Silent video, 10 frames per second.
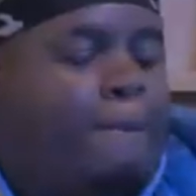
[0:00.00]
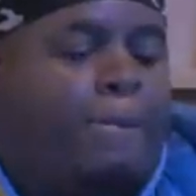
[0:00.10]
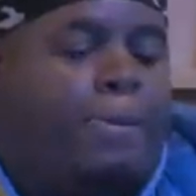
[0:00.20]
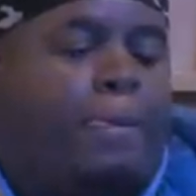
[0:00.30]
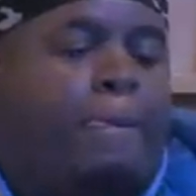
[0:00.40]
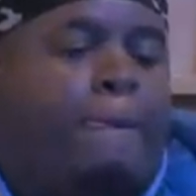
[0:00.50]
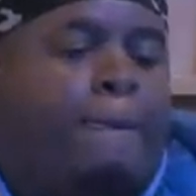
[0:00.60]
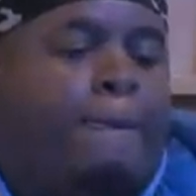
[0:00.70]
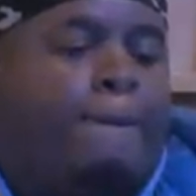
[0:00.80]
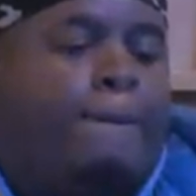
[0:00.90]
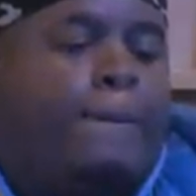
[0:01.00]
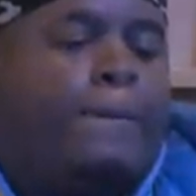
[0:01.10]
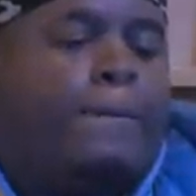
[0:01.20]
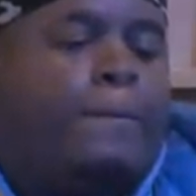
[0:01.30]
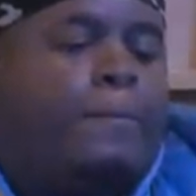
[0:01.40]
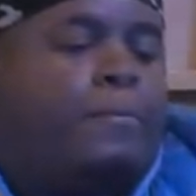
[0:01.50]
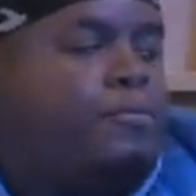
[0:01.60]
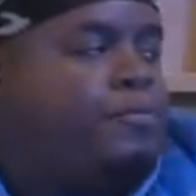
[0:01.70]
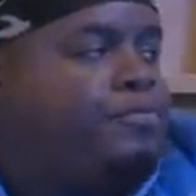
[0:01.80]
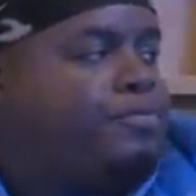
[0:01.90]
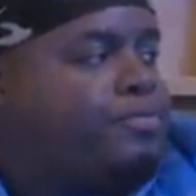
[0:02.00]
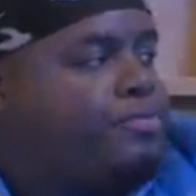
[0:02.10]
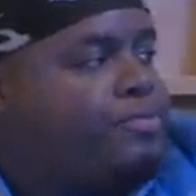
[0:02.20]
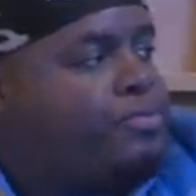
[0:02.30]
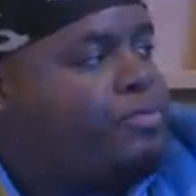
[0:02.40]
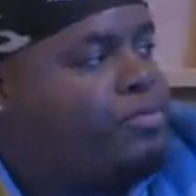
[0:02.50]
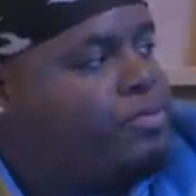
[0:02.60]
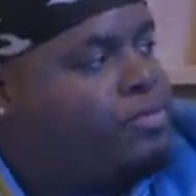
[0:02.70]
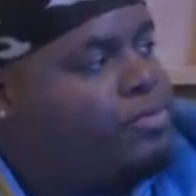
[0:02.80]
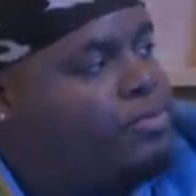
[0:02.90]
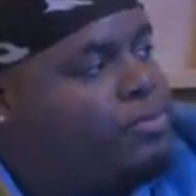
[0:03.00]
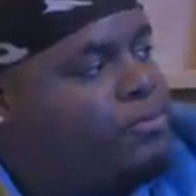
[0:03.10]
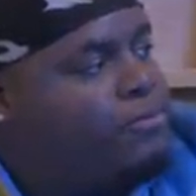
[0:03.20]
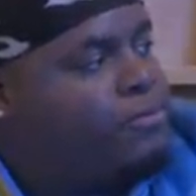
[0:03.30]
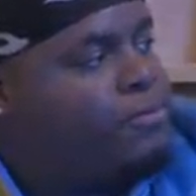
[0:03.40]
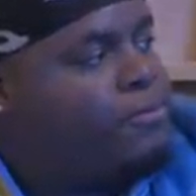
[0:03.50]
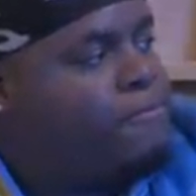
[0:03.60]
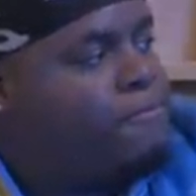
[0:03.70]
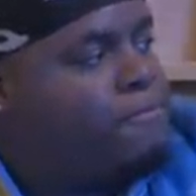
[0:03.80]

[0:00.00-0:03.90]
No words are spoken by the person on screen.